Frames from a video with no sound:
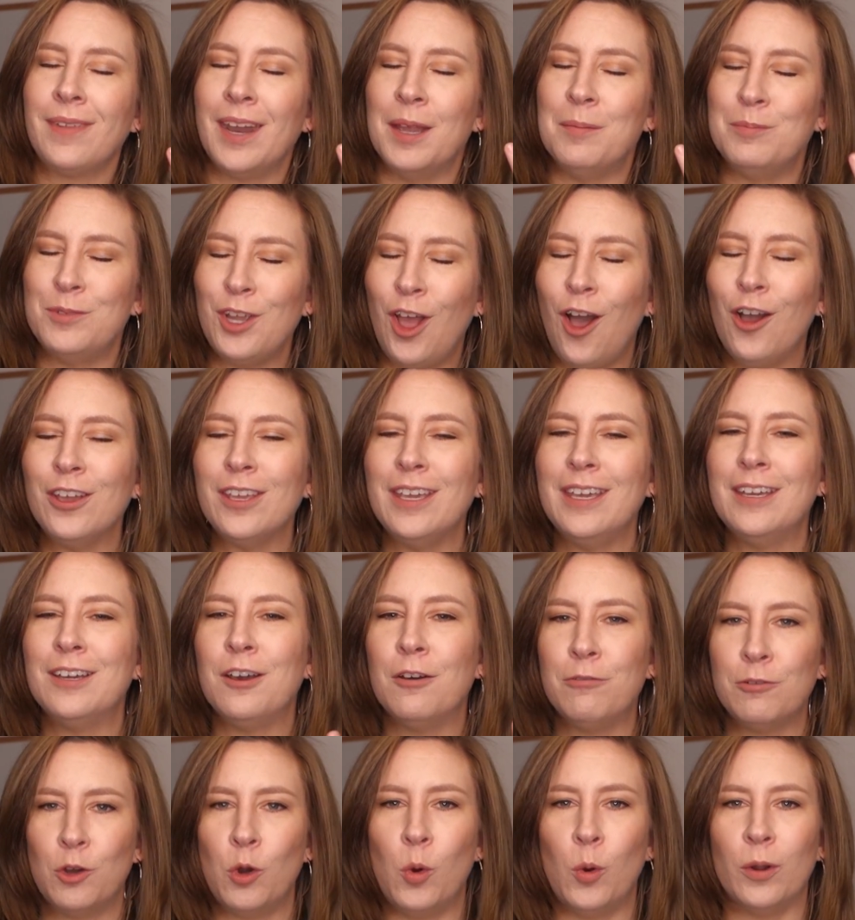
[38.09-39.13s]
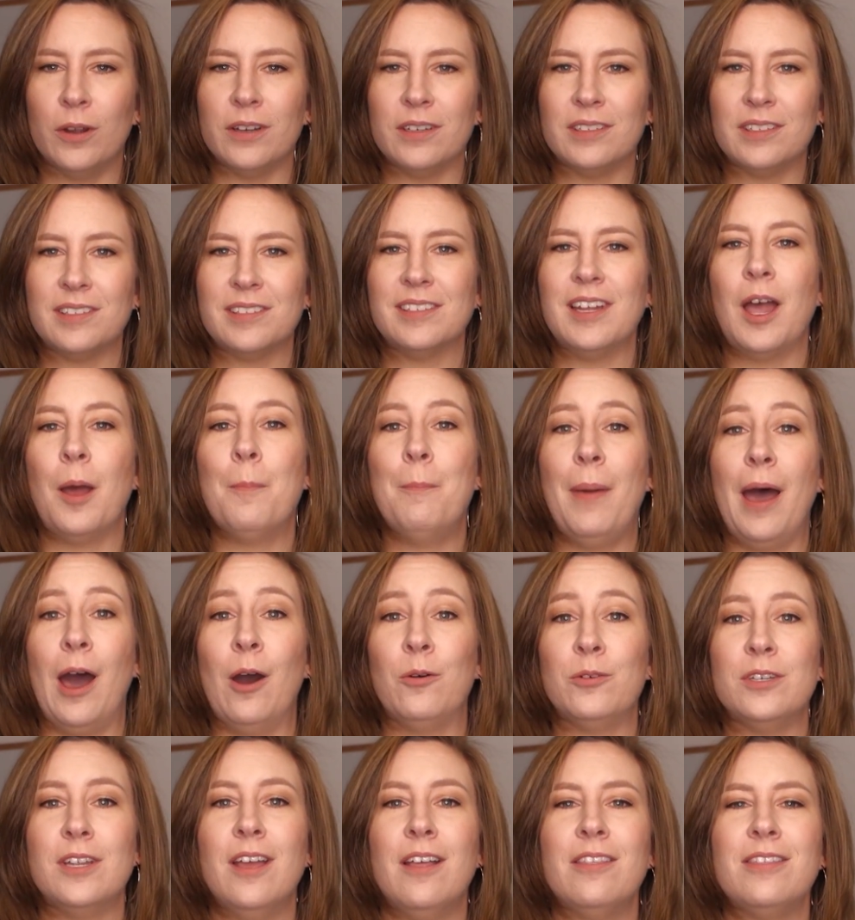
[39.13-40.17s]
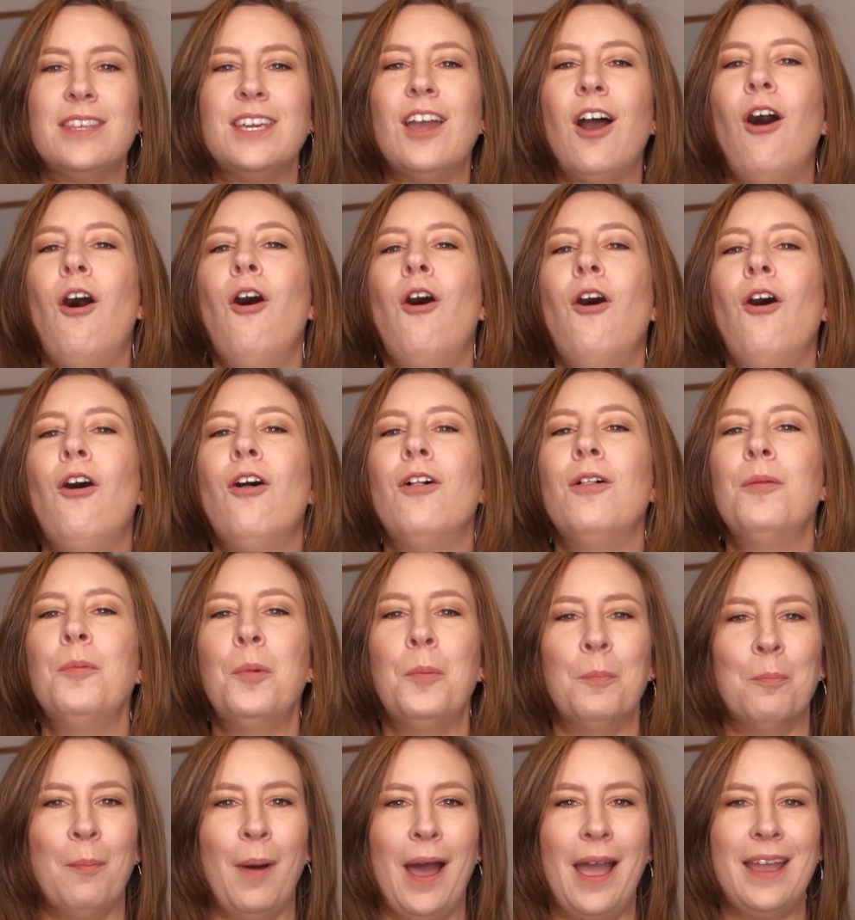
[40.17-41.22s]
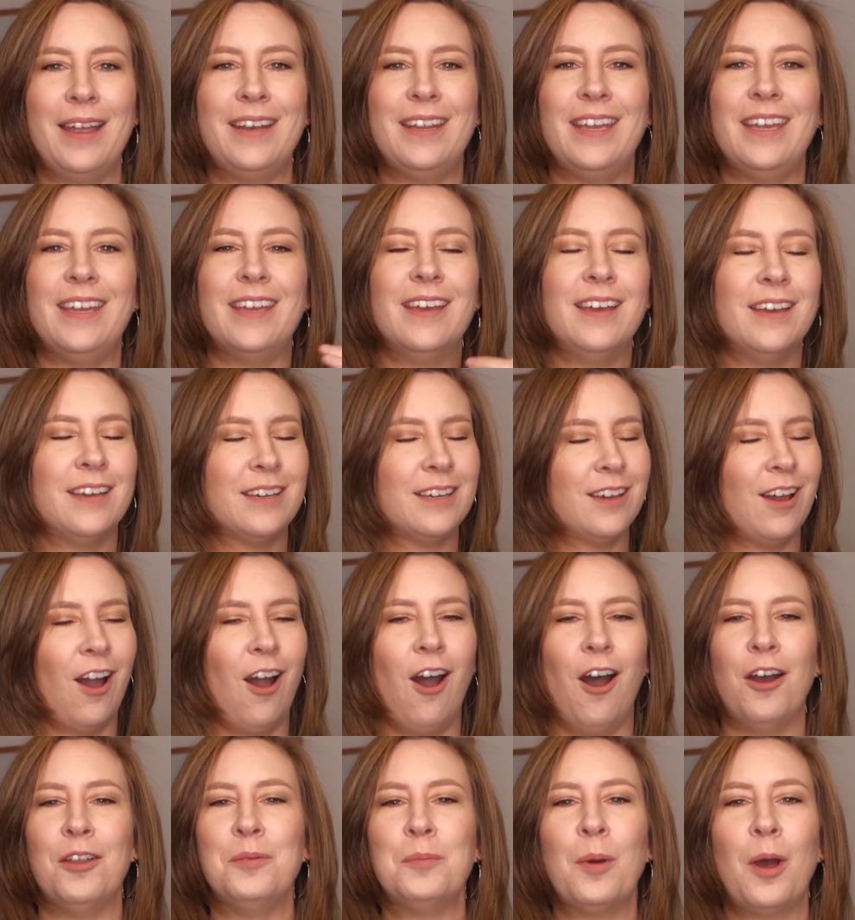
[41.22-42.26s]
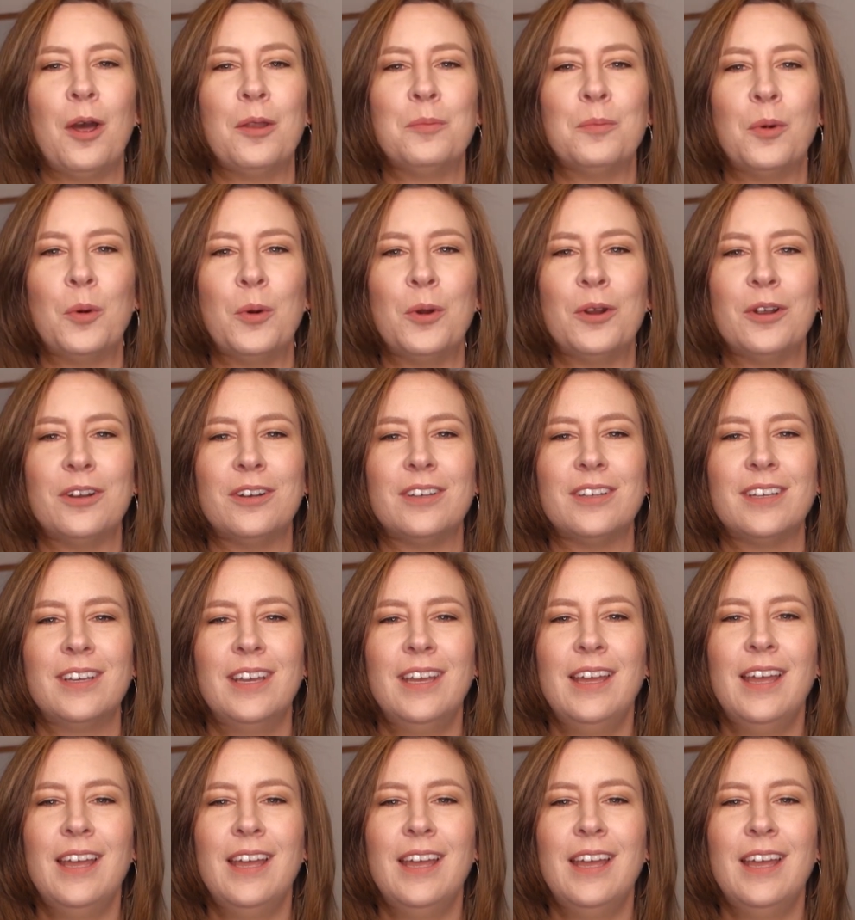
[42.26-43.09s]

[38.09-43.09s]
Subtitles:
I'm talking, of course, about the almighty Kanban board.